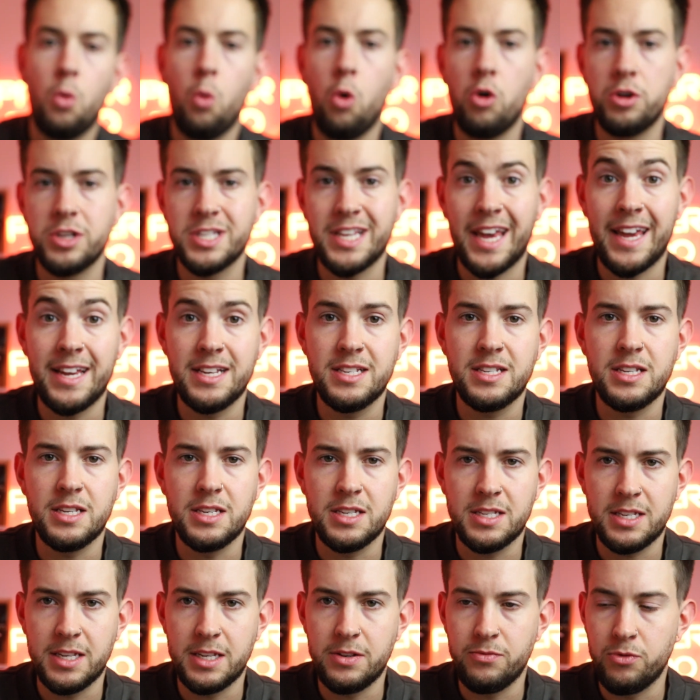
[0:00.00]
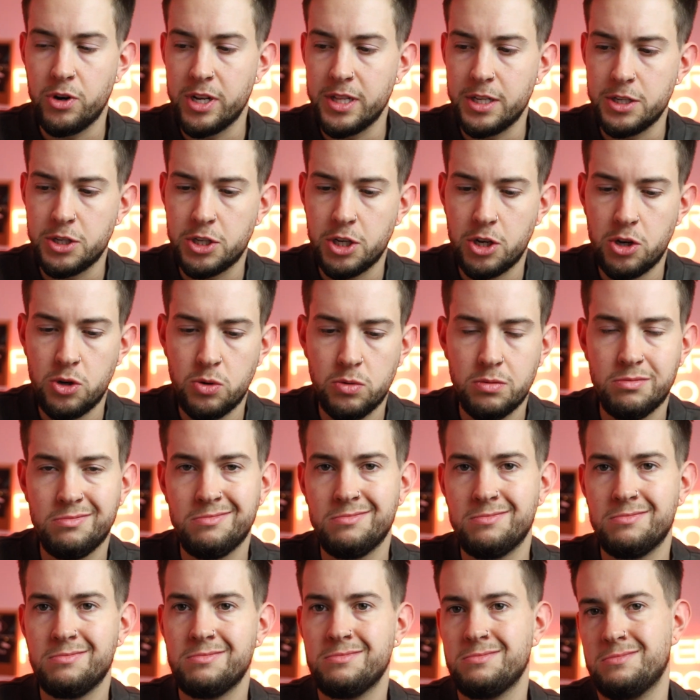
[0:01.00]
What does ACC really do?
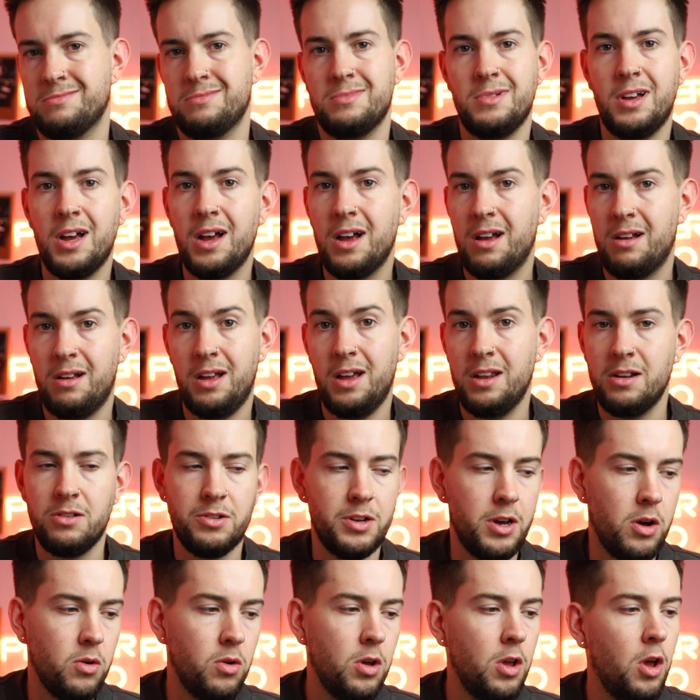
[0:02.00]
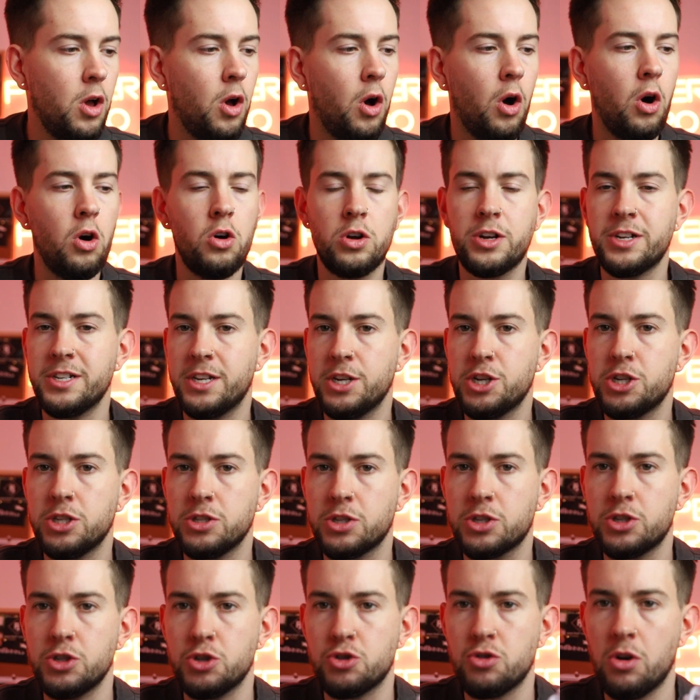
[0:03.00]
I don't know. All conditions
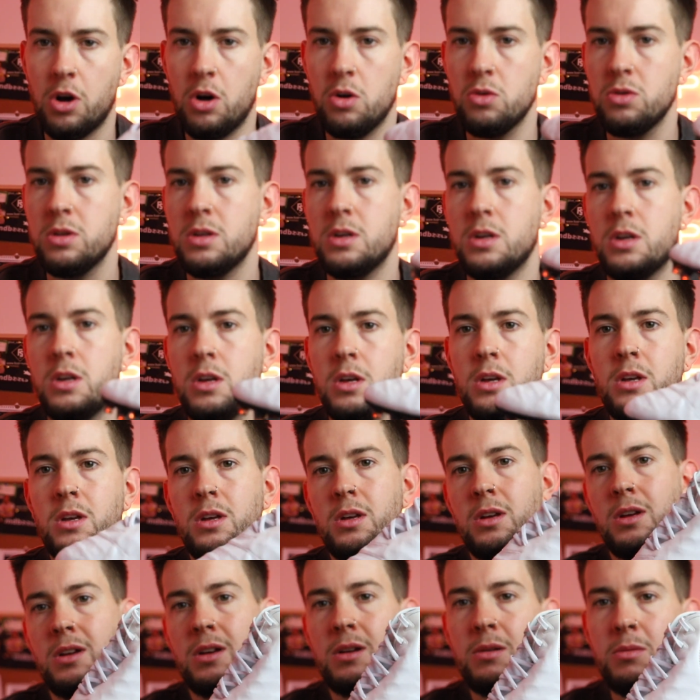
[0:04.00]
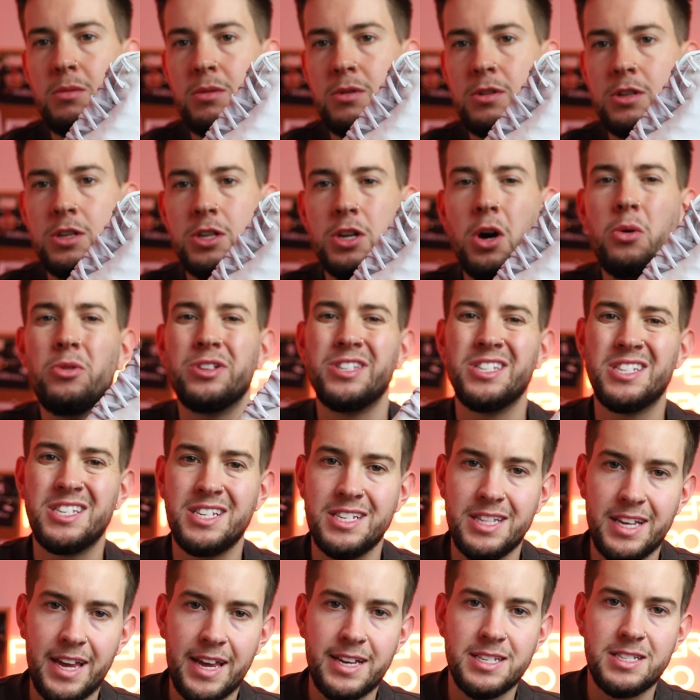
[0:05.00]
control. You know, when you see
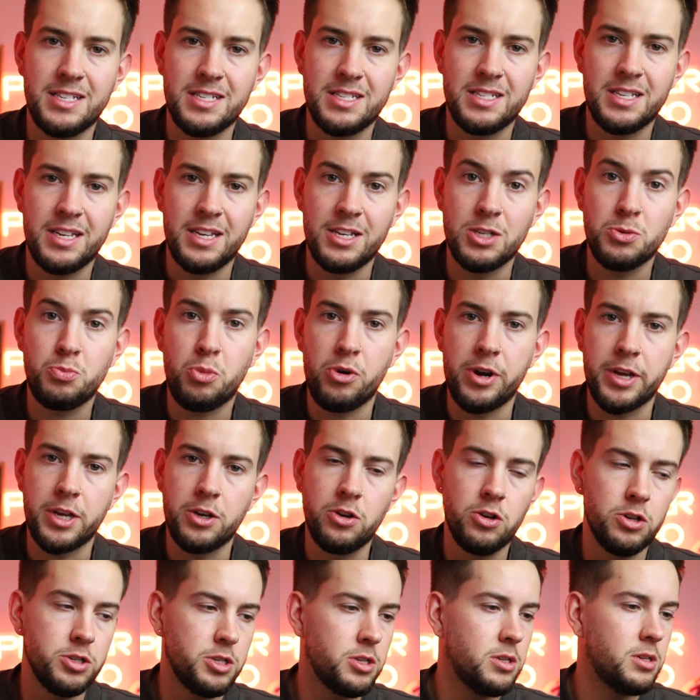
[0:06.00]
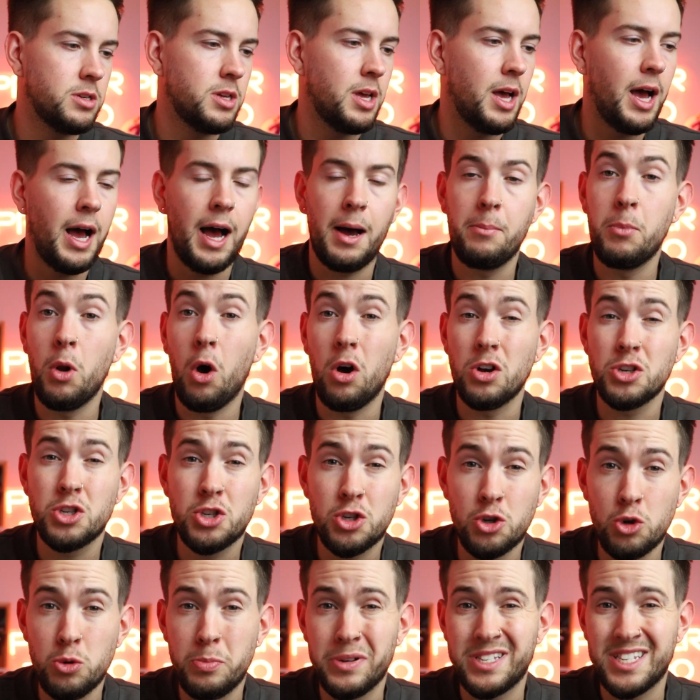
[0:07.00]
the ACC, it's pretty good. I'm not a
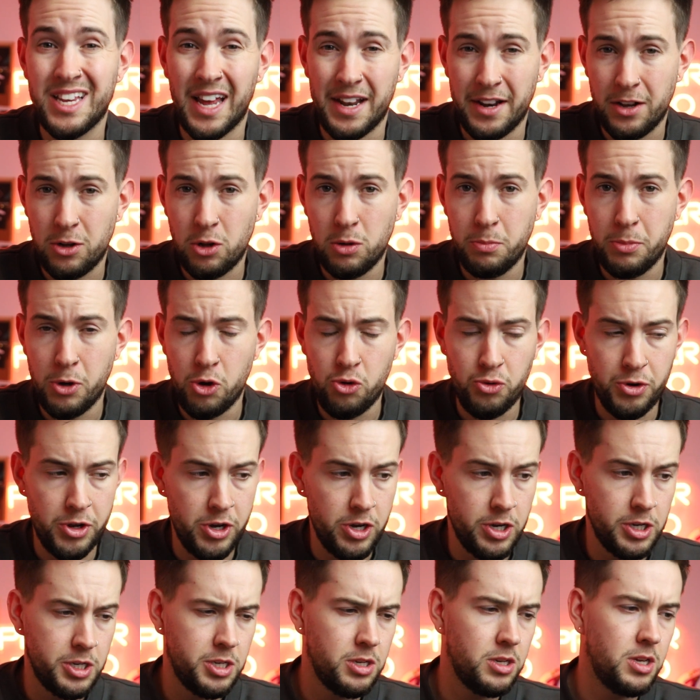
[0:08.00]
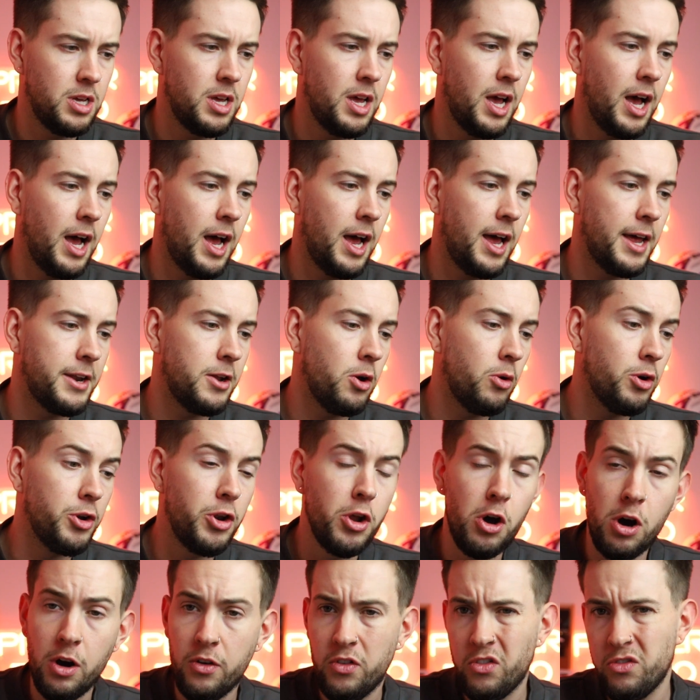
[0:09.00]
super technical boot nerd. I know
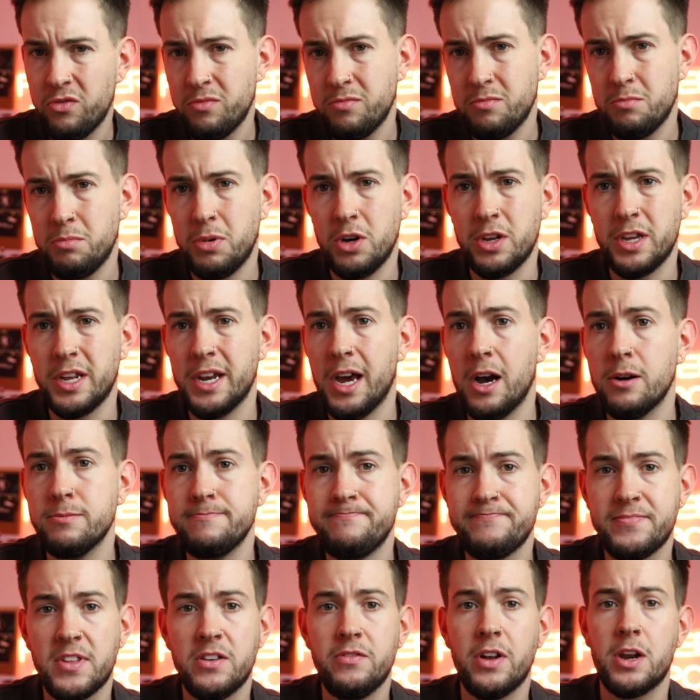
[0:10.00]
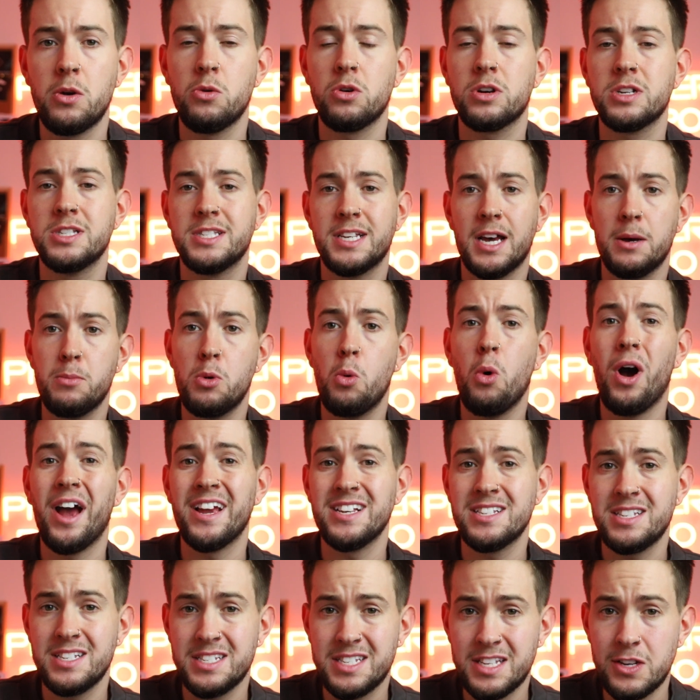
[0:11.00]
enough, but you know, if anyone could tell me what
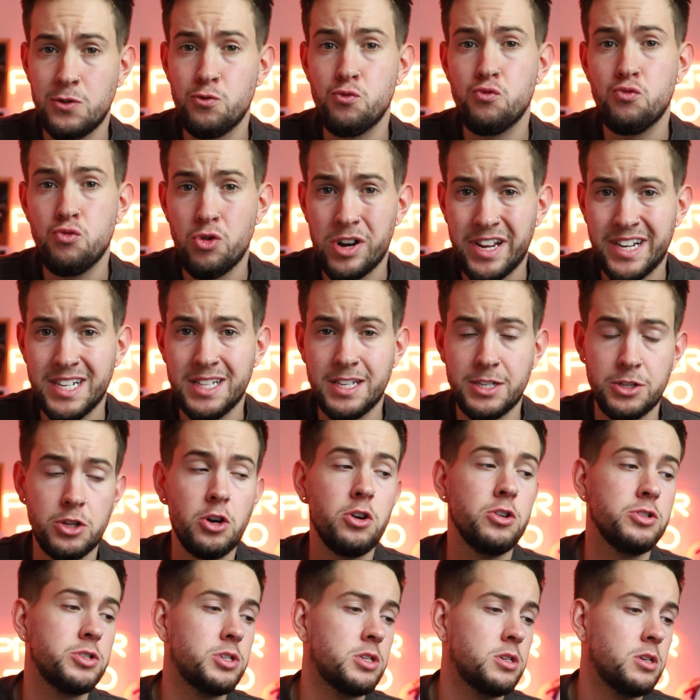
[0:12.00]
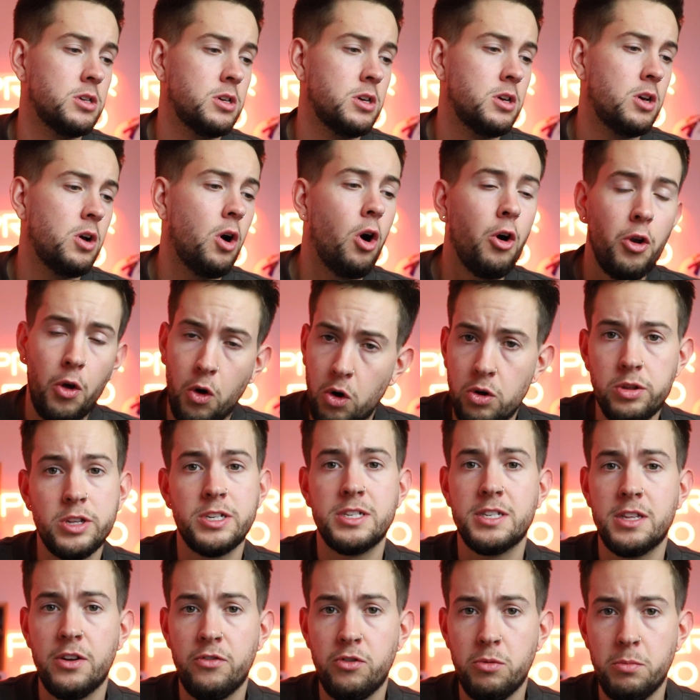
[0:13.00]
ACC really does on all
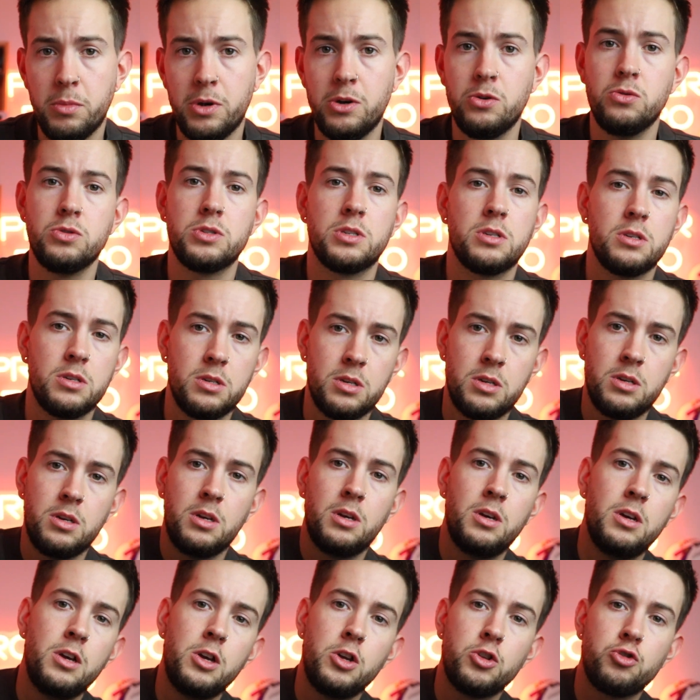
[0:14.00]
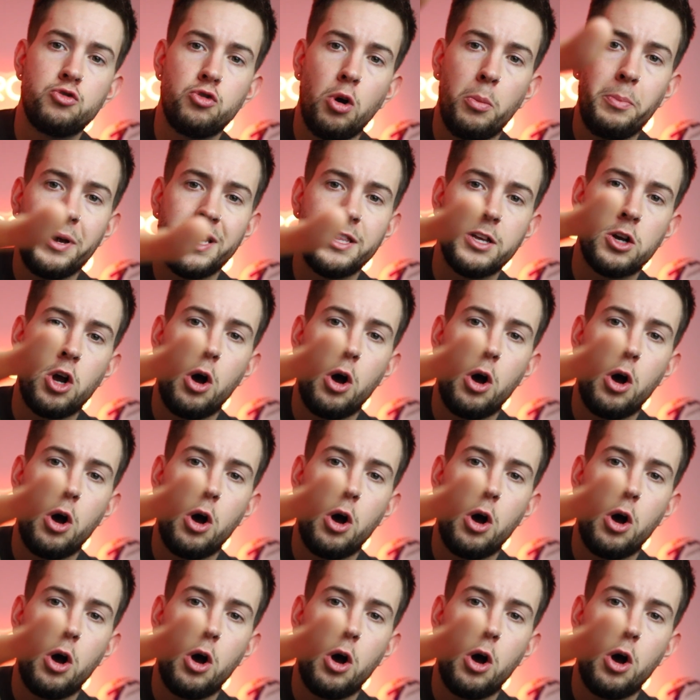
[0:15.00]
these different boots, drop it in the